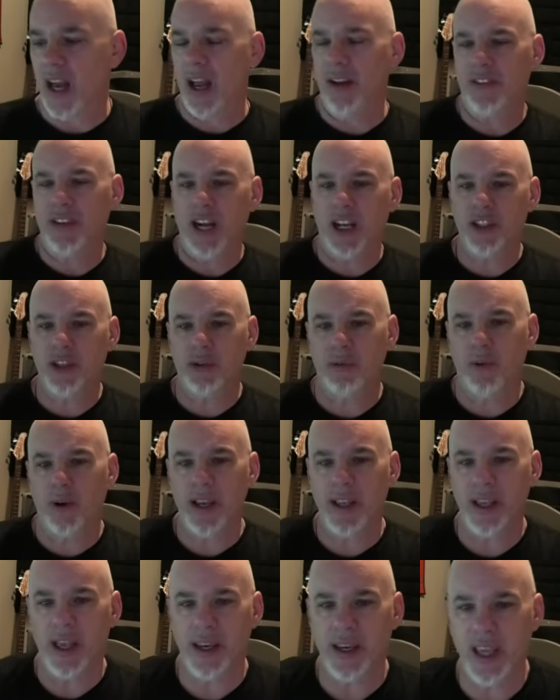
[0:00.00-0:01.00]
I've got to
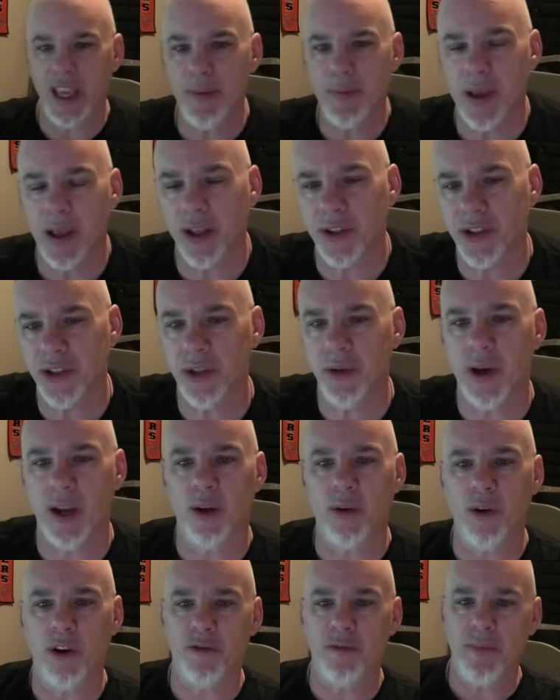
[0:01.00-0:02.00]
write an email to. I
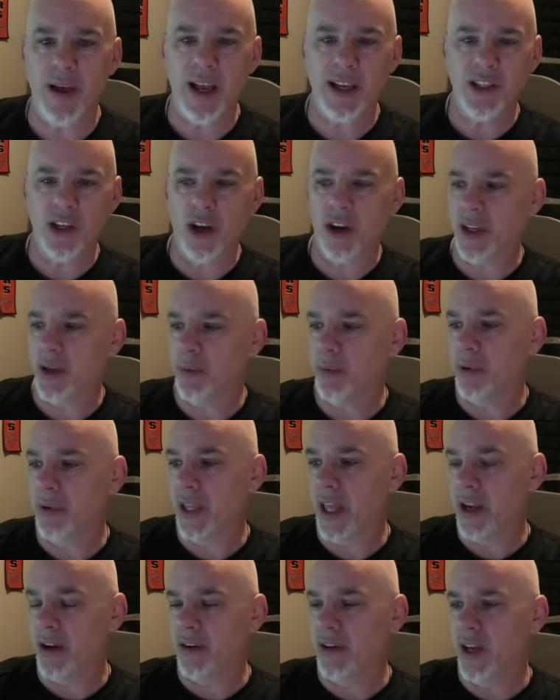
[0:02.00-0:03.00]
don't know if Mad Dog can
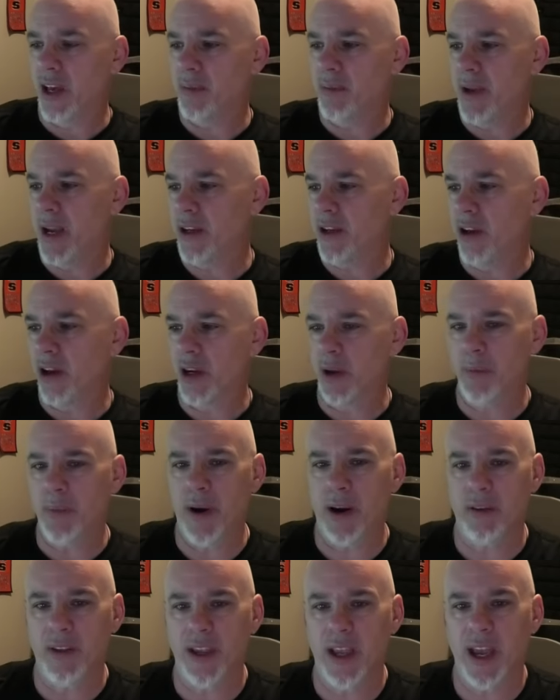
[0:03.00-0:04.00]
play or not. Mad Dog
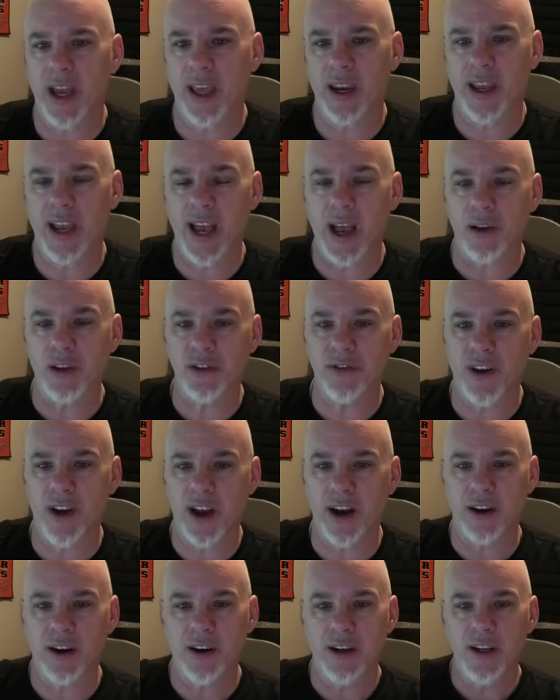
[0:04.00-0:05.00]
apparently had a house
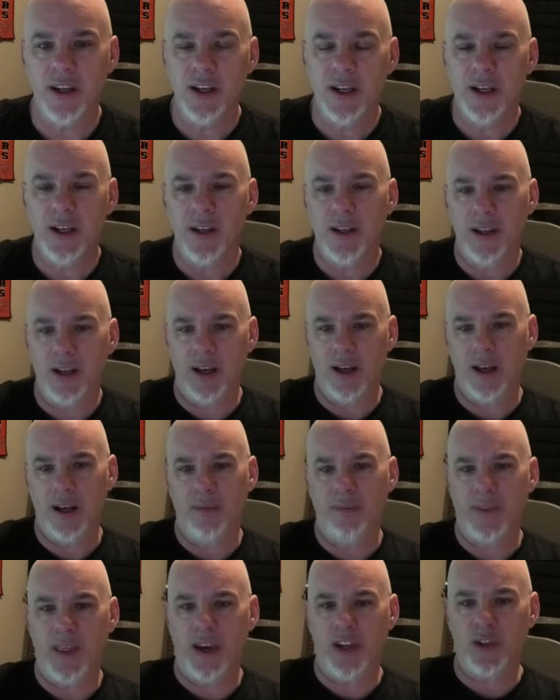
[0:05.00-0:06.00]
fire
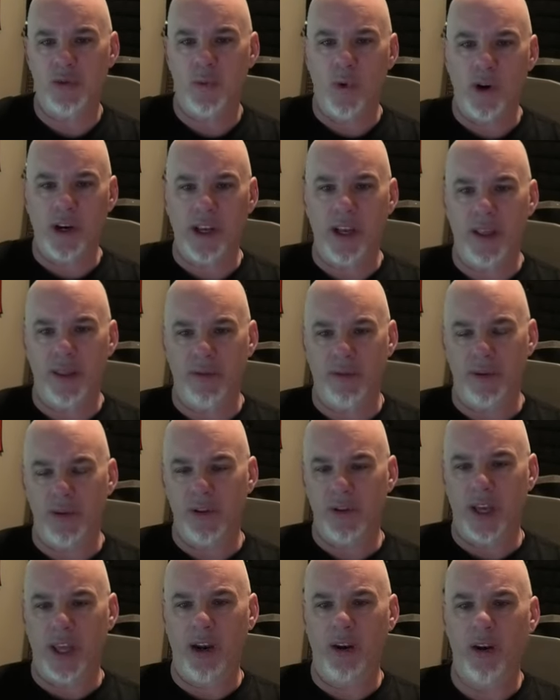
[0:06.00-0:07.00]
that he's working through.
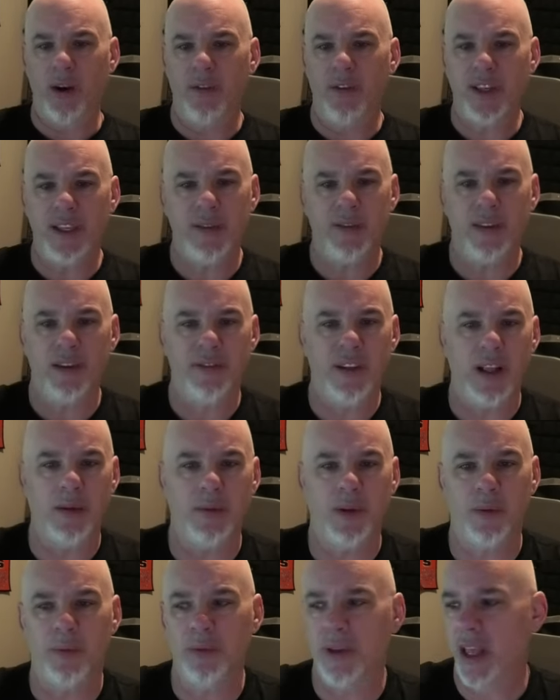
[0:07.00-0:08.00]
So I don't know if he's even
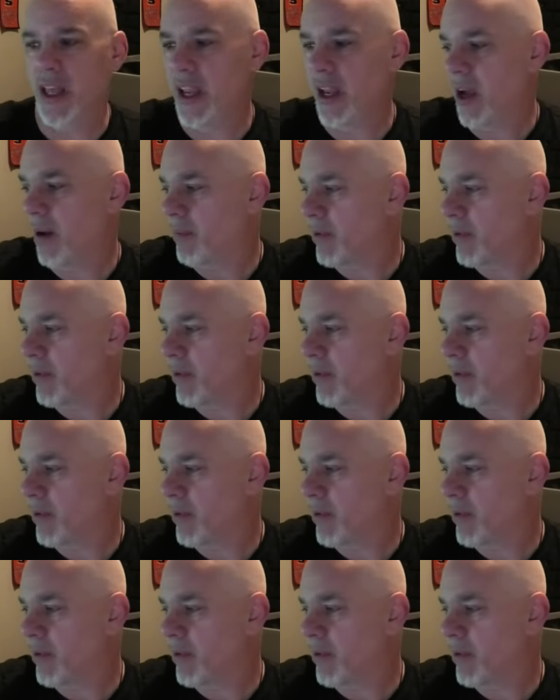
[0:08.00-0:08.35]
available to play.